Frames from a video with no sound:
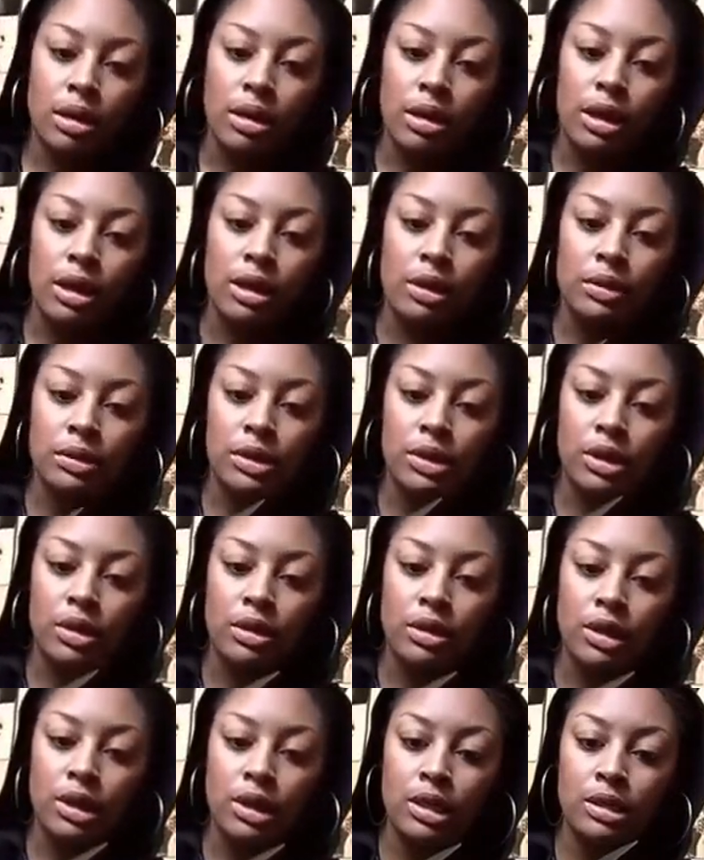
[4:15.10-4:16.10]
it'll
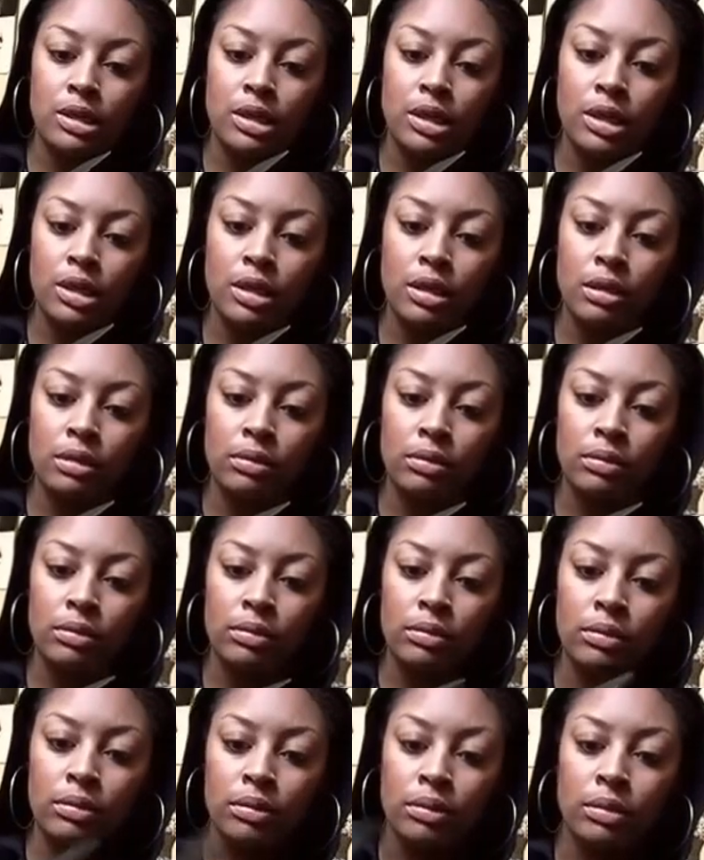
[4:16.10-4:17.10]
turn easier.
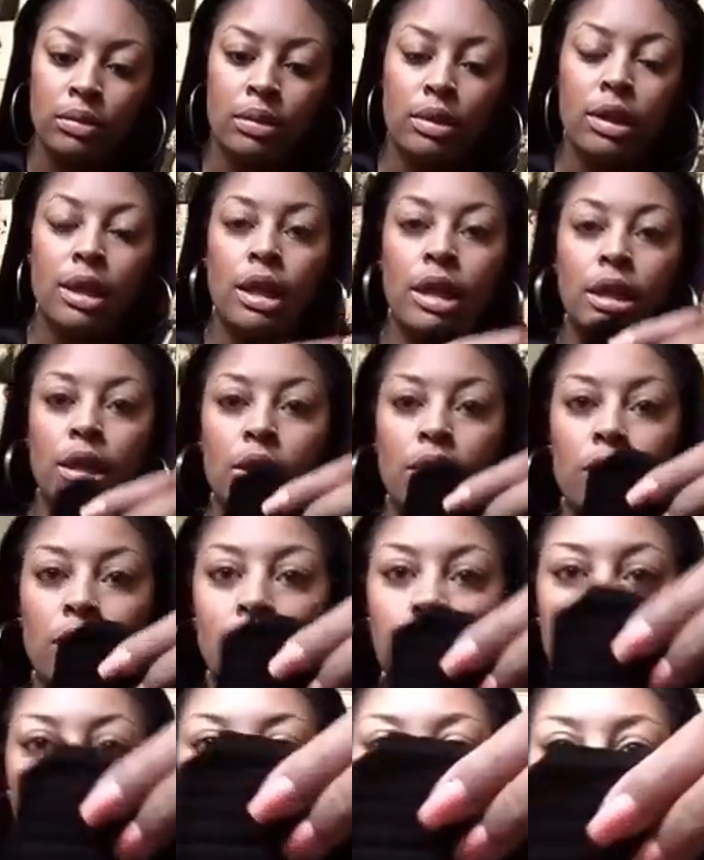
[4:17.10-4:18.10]
And I literally
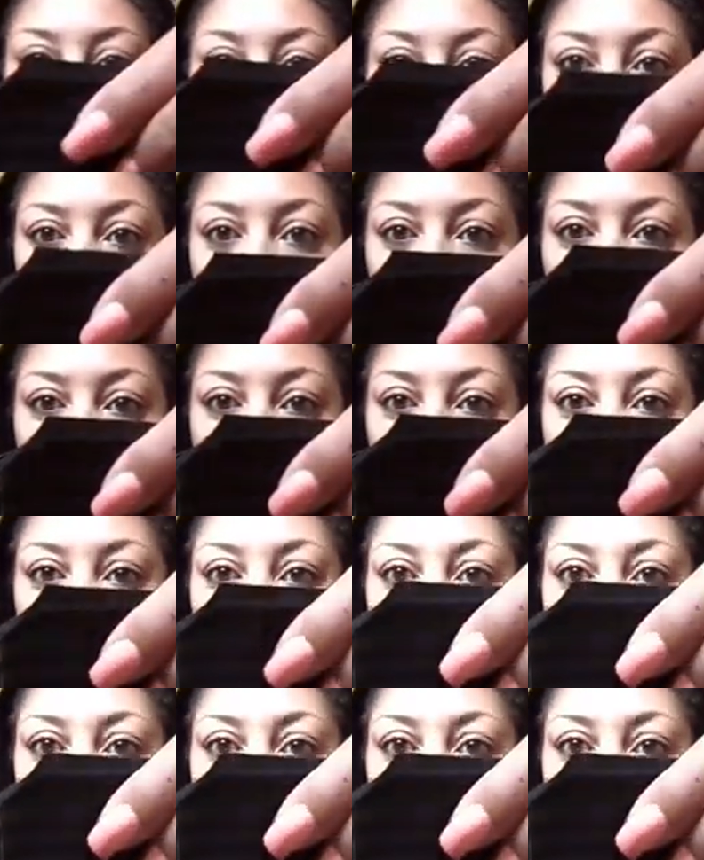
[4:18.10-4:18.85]
just made a little